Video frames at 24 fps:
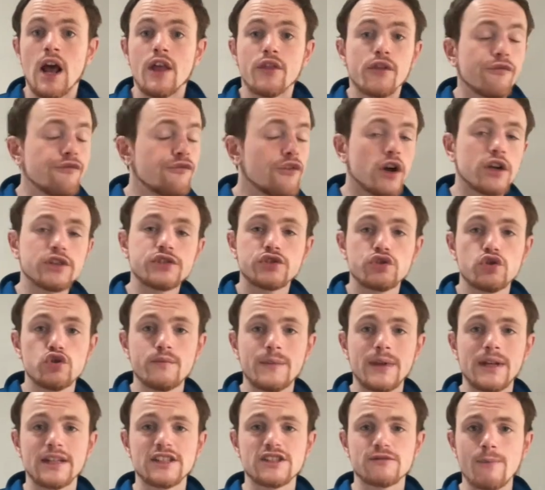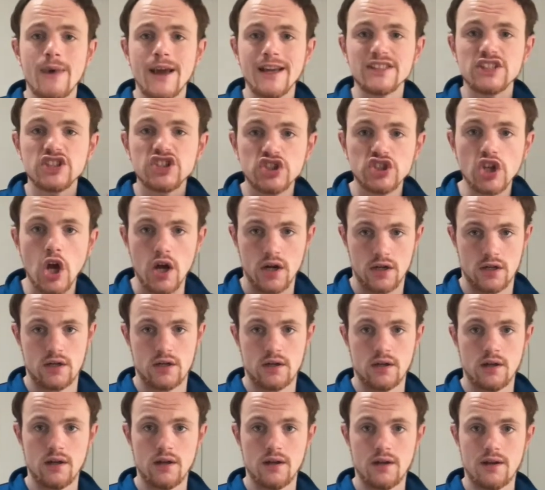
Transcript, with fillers: The first 2 minutes might suck